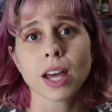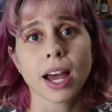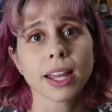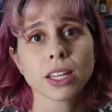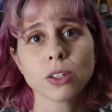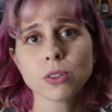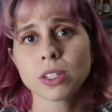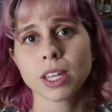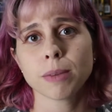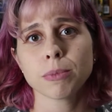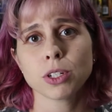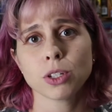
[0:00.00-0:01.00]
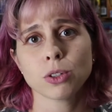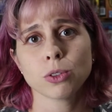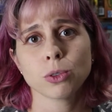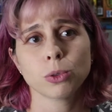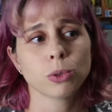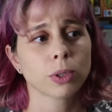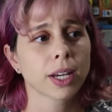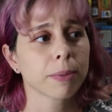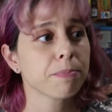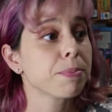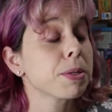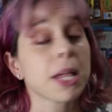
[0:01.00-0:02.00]
I use them to
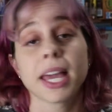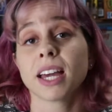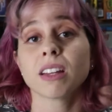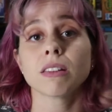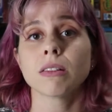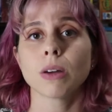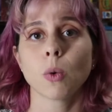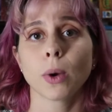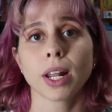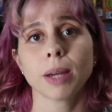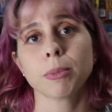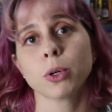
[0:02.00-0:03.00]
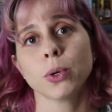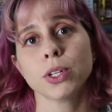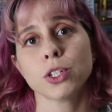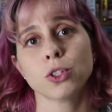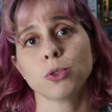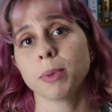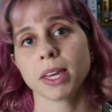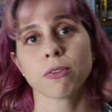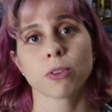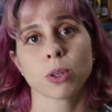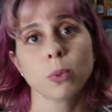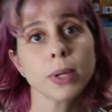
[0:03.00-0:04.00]
plan what I'm going to make
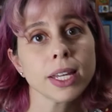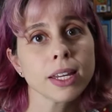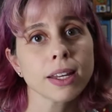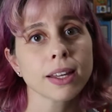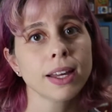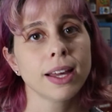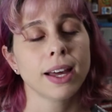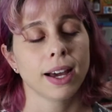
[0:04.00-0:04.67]
for the week.